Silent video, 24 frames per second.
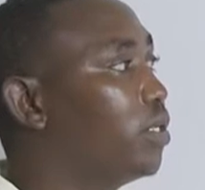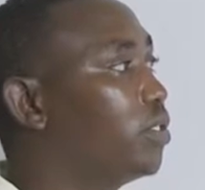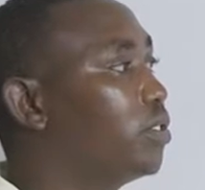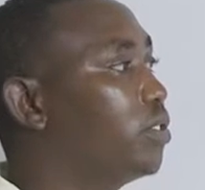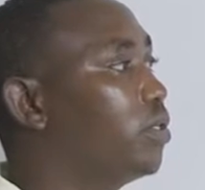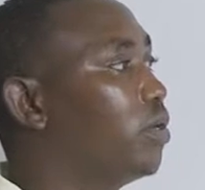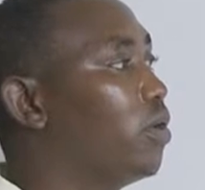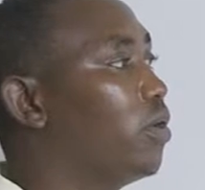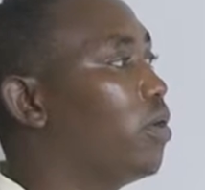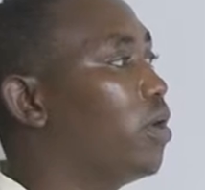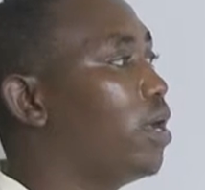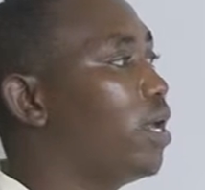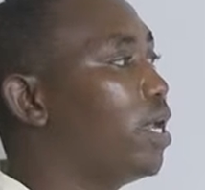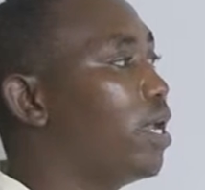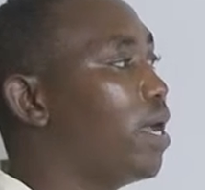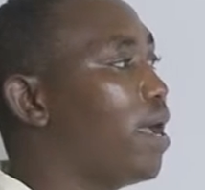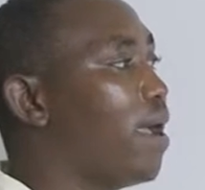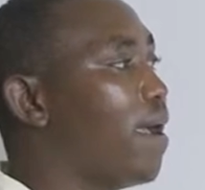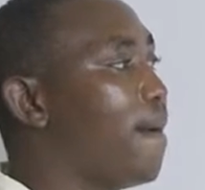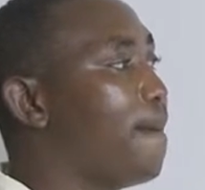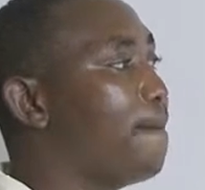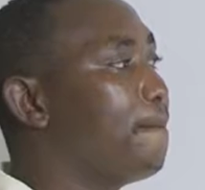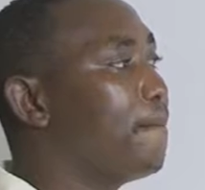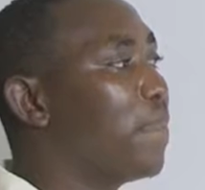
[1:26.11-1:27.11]
So
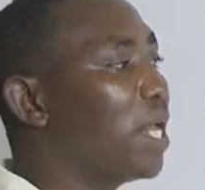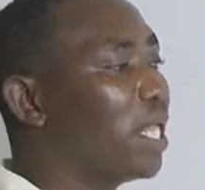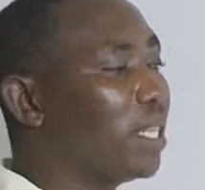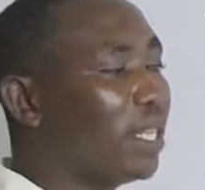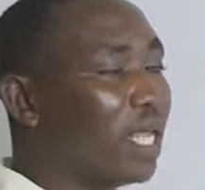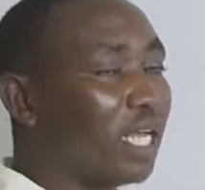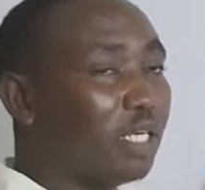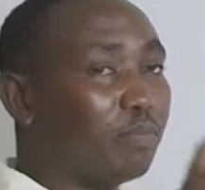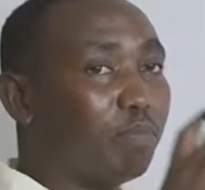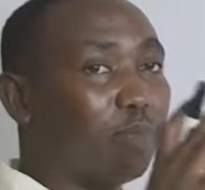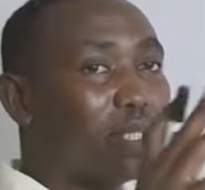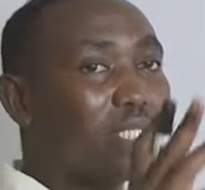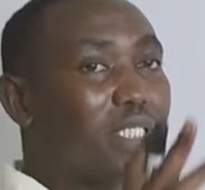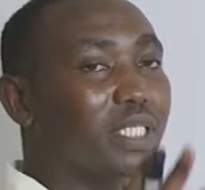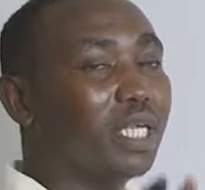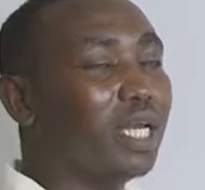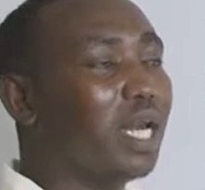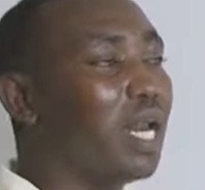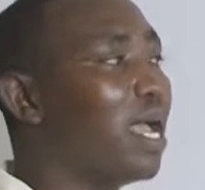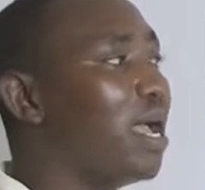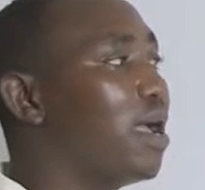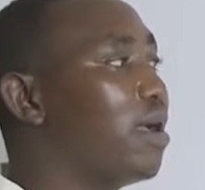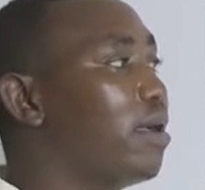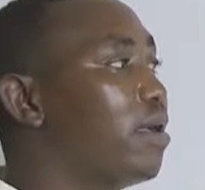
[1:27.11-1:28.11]
that
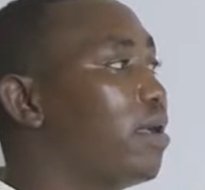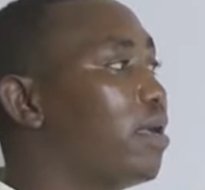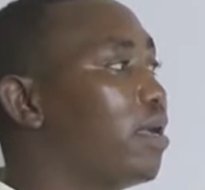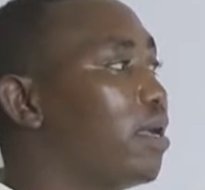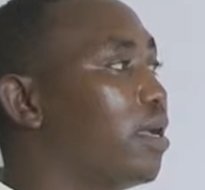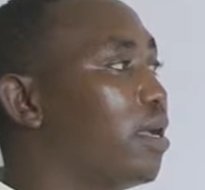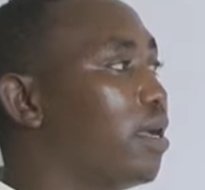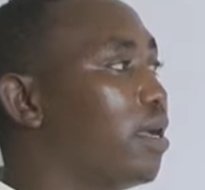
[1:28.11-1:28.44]
particular